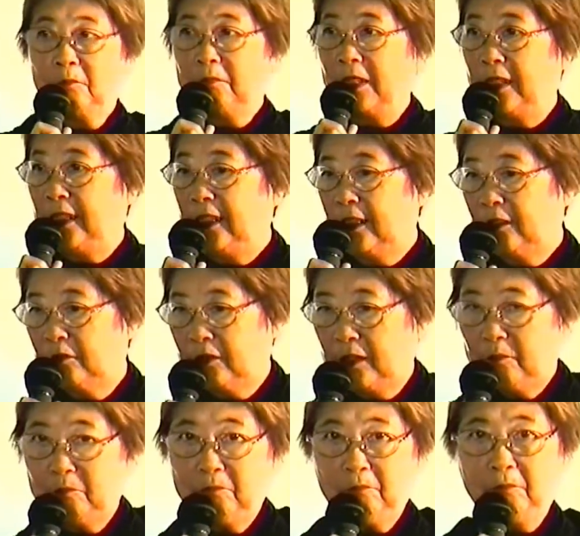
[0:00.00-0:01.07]
My uh,
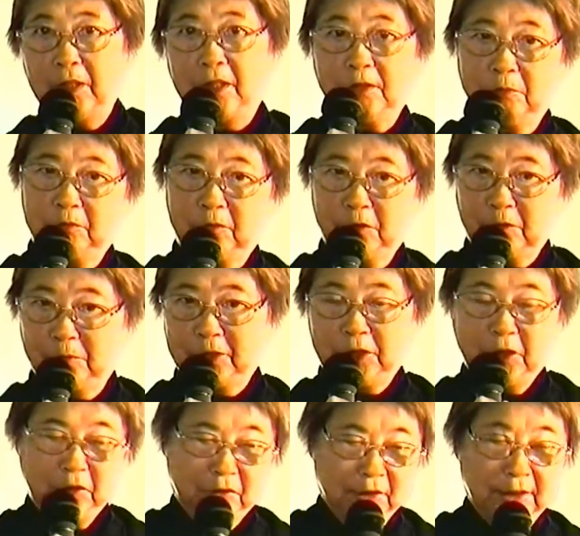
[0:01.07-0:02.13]
grandmother on the
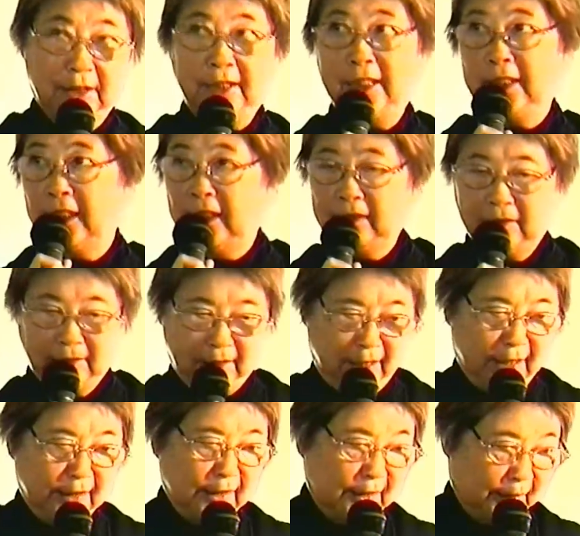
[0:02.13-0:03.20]
maternal side ended the
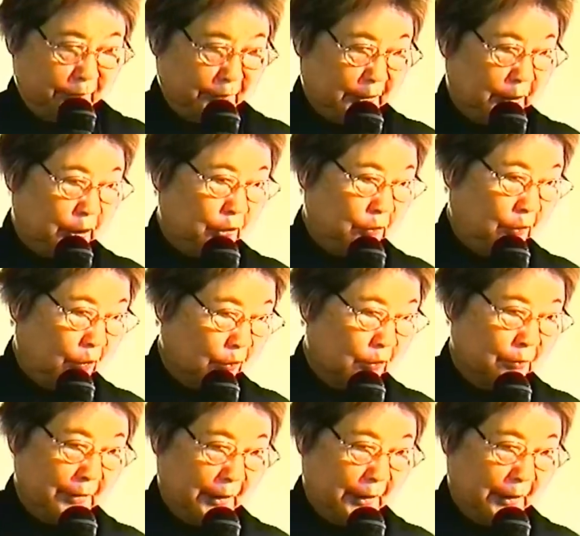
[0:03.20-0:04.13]
ended up with stroke.